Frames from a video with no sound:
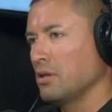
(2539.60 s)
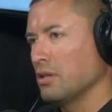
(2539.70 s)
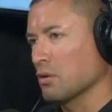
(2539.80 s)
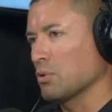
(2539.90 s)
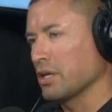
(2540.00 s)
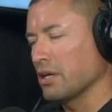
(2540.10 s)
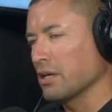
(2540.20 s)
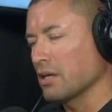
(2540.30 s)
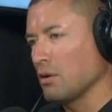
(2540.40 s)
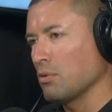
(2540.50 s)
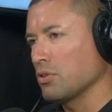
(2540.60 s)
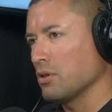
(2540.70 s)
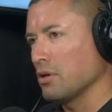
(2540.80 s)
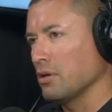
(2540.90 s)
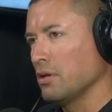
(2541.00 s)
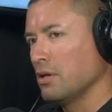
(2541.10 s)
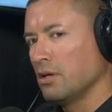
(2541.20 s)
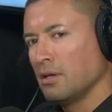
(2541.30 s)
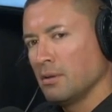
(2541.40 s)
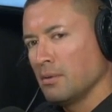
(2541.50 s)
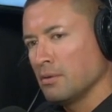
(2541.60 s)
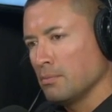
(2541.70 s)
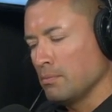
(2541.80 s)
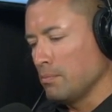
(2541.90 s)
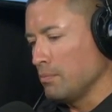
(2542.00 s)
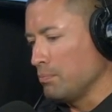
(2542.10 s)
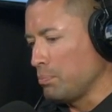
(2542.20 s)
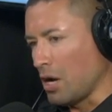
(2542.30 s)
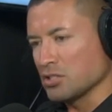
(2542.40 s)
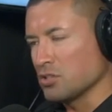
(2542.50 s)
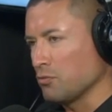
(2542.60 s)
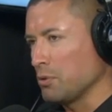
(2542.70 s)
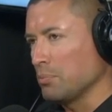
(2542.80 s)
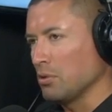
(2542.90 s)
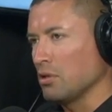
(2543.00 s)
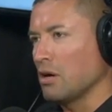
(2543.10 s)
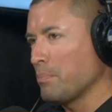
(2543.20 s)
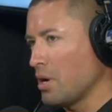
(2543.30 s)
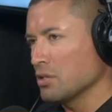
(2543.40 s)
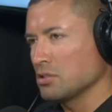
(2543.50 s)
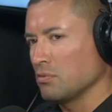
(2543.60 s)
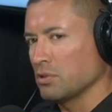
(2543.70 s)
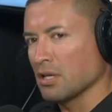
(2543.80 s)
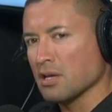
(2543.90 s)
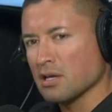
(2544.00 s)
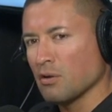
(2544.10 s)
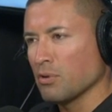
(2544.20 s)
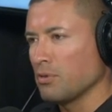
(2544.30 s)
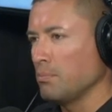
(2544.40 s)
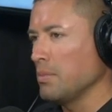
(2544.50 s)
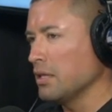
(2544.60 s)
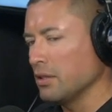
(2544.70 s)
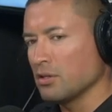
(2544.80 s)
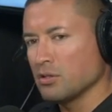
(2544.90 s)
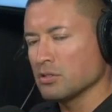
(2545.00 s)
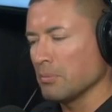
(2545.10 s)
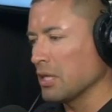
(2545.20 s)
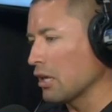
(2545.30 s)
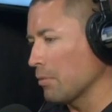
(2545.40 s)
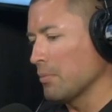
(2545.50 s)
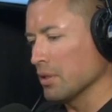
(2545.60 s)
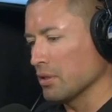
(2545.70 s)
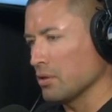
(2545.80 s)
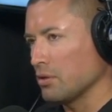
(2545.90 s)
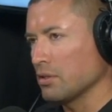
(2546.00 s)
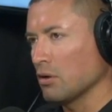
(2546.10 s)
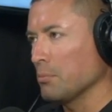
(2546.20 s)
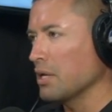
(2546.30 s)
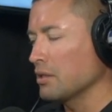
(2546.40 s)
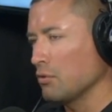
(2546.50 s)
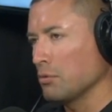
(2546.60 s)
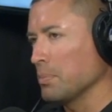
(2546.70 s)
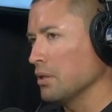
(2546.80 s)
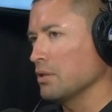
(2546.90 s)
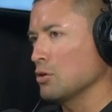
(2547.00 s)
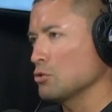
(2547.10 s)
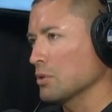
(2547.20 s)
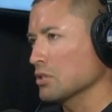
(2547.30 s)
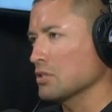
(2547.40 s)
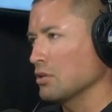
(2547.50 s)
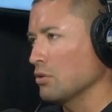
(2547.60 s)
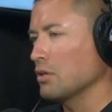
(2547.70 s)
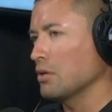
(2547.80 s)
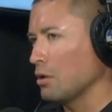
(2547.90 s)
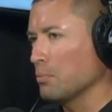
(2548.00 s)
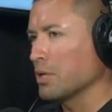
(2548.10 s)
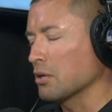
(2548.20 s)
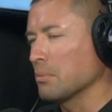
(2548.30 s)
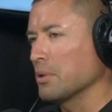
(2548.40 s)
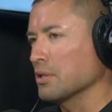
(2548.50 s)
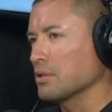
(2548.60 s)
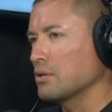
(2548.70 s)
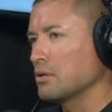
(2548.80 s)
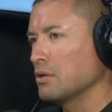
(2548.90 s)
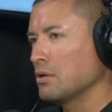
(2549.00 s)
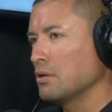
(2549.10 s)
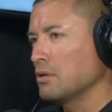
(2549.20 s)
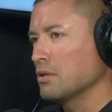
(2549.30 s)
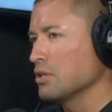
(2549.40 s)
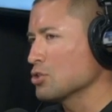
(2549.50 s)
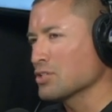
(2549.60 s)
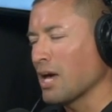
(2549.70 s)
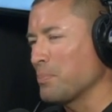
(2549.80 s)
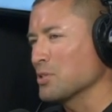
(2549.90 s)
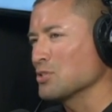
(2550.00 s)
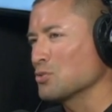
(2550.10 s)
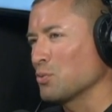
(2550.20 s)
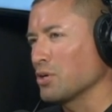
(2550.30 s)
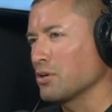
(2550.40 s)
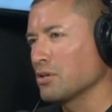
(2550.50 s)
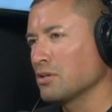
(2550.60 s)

Like when I hang out with uh, positive people, I'm positive. When I hang out with millionaires, I became a millionaire. Now I'm hanging out with billionaires because I know that I'll become a billionaire. It just happens. It's weird.